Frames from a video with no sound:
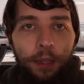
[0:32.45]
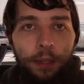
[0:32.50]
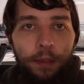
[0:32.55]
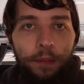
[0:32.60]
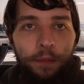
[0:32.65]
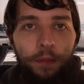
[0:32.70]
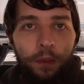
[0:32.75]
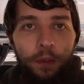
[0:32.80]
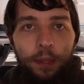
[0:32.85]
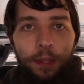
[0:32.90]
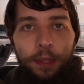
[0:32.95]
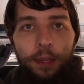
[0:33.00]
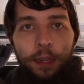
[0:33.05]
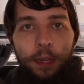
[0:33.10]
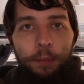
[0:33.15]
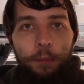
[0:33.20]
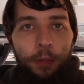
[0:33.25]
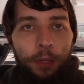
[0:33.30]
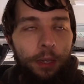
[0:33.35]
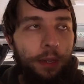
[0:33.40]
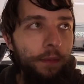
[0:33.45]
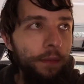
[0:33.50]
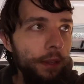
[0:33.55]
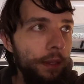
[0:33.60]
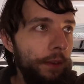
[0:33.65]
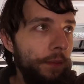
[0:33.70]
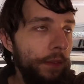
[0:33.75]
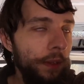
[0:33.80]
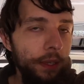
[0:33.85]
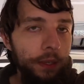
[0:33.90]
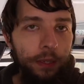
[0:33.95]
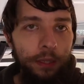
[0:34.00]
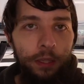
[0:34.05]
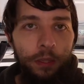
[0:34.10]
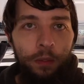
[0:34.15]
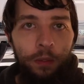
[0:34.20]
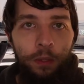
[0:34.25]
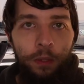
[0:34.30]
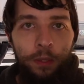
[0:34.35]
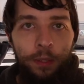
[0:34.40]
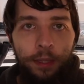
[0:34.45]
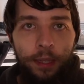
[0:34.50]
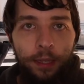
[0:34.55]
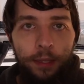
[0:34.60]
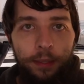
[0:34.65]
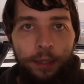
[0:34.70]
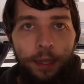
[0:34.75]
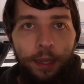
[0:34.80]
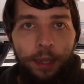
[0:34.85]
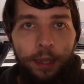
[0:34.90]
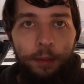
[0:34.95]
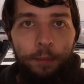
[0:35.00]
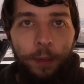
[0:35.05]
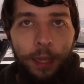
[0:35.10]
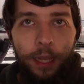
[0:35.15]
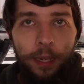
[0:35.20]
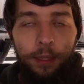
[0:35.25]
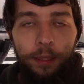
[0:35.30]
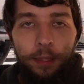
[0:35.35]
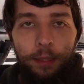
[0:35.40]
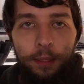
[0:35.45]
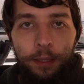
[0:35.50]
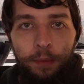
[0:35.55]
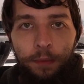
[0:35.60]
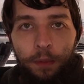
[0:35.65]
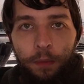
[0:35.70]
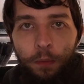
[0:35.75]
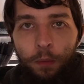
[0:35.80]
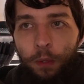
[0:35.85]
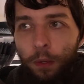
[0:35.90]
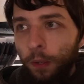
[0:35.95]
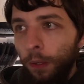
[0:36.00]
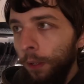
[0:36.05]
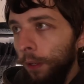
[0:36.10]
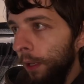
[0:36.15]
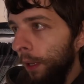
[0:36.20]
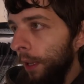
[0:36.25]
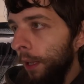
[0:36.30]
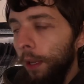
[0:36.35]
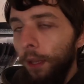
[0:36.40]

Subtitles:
for the number of Confederate soldiers that died back in the Civil War.